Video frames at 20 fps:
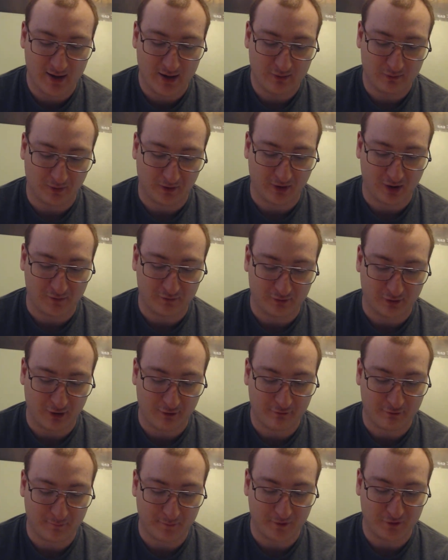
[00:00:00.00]
recovering
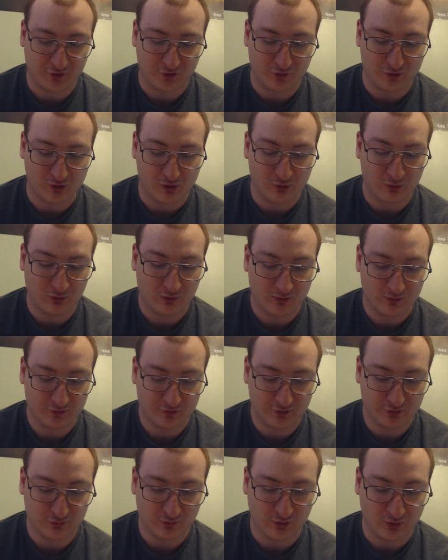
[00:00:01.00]
from the duel,
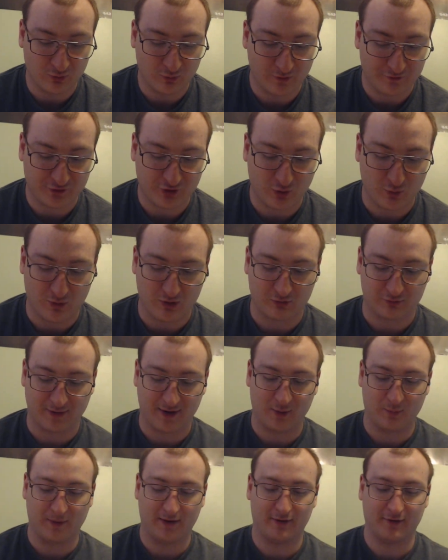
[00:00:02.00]
duel with Toa Ray
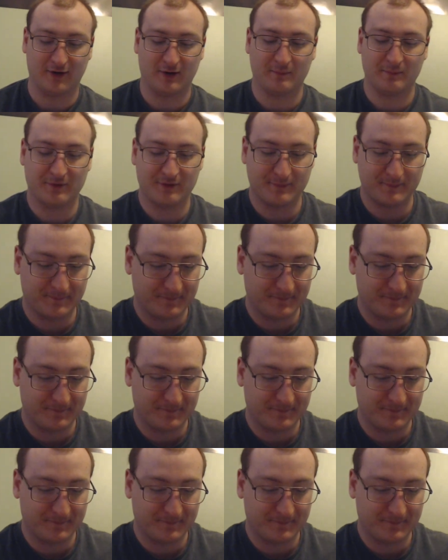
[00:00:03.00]
Williams.